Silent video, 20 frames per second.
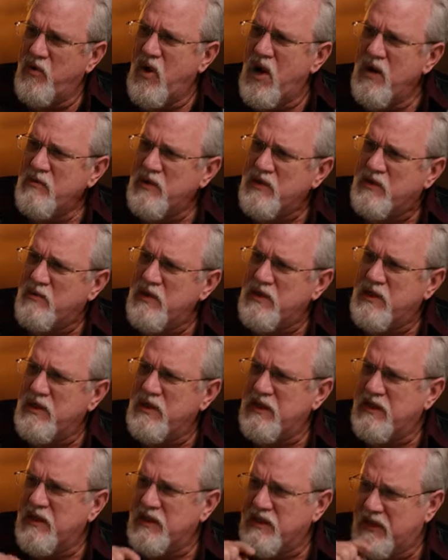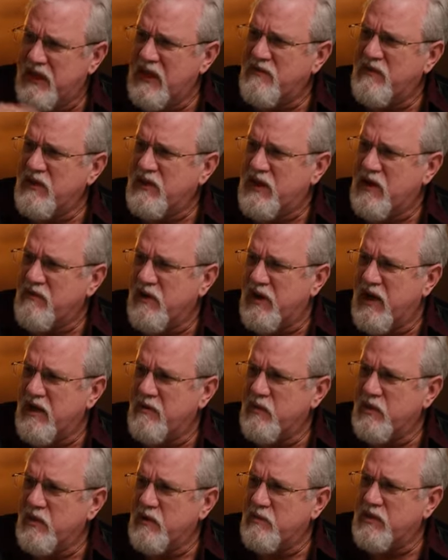Quran was written in the 7th century,
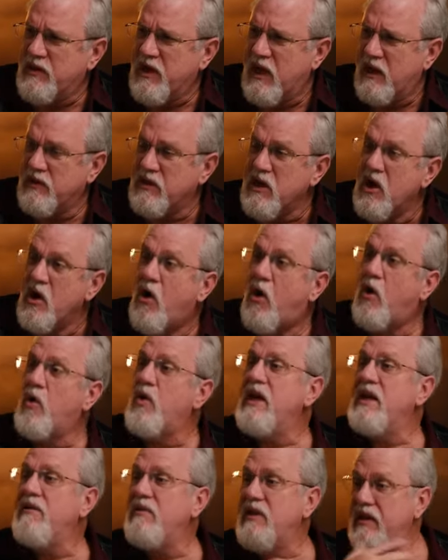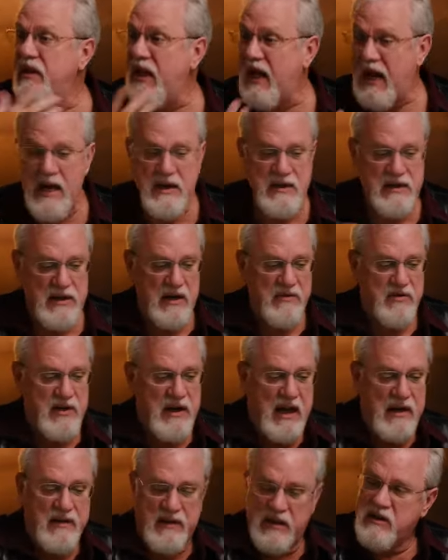like Muslims tell us, or even in the 8th
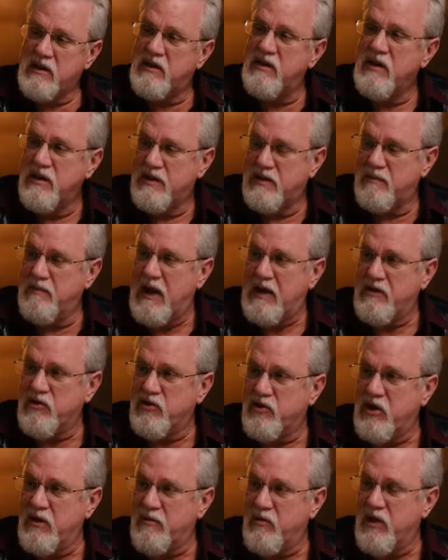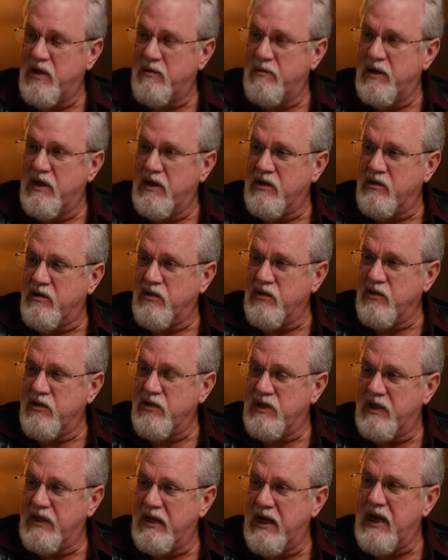century, like this manuscript would have been
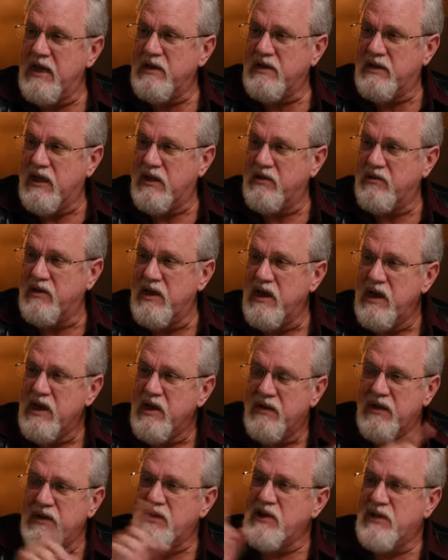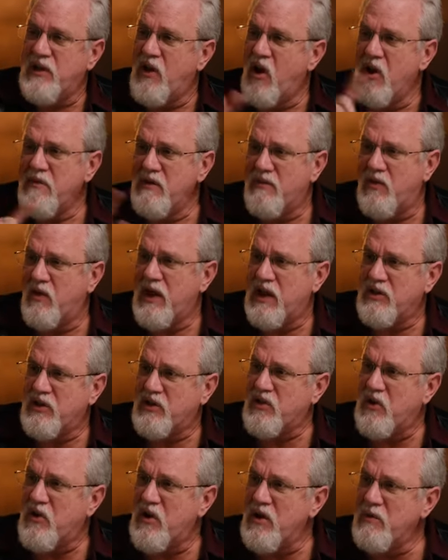introduced in the 8th century, this is long before that
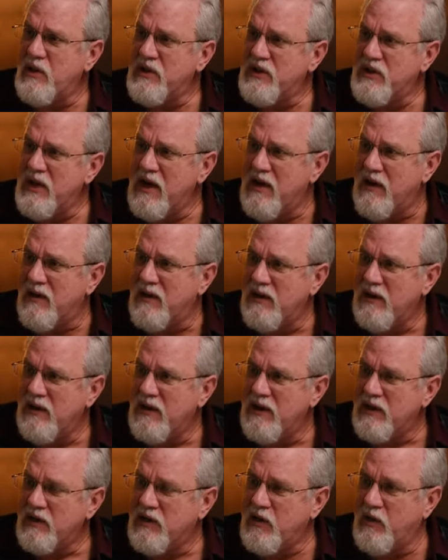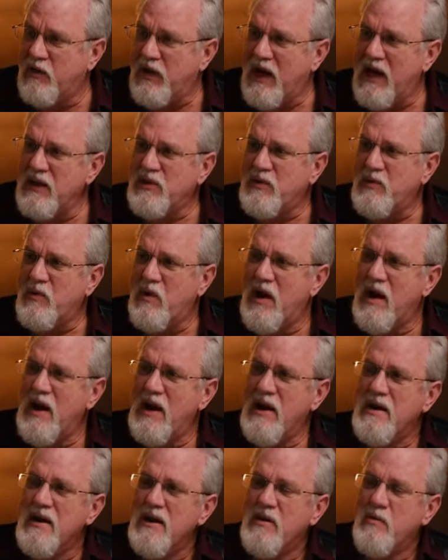story was there. So that's
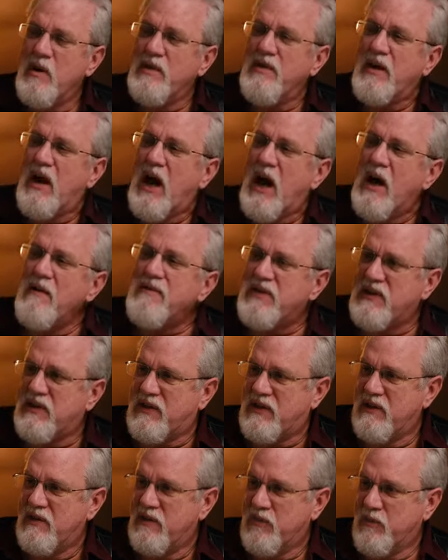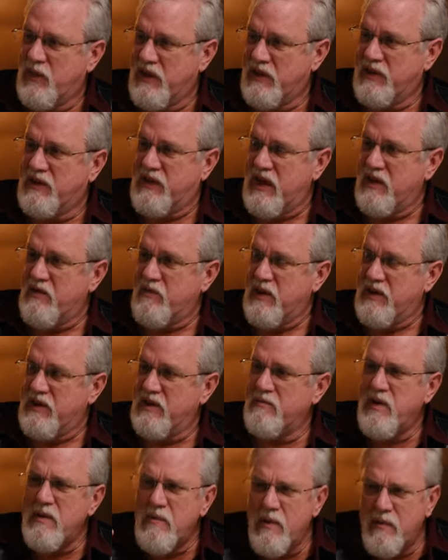why when the Hafs was then
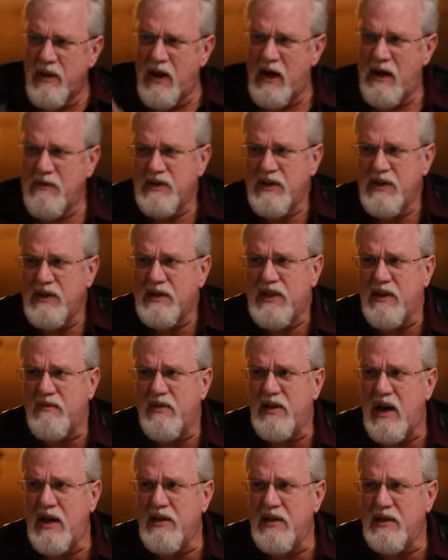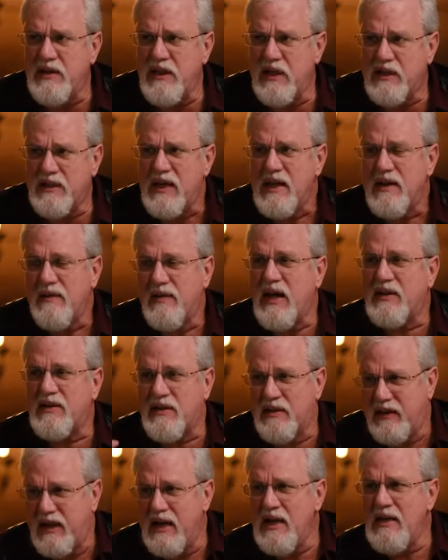written, remember the Hafs is 796.
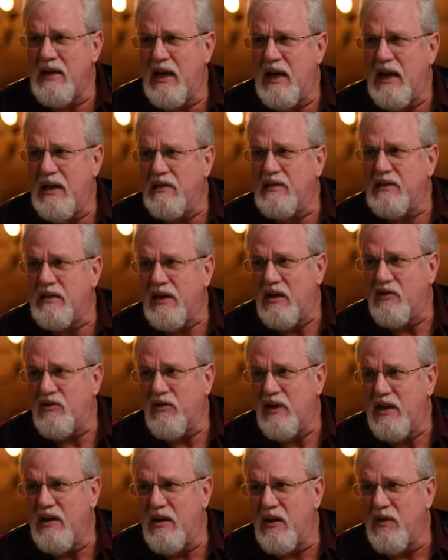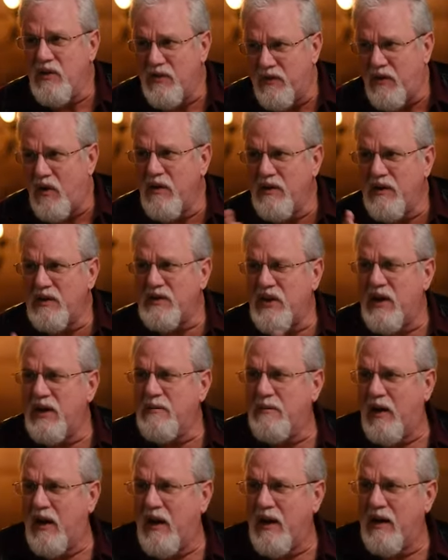That's late 8th century. Are you following the
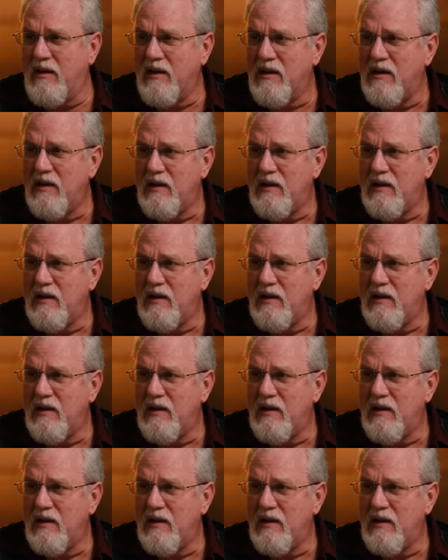timeline?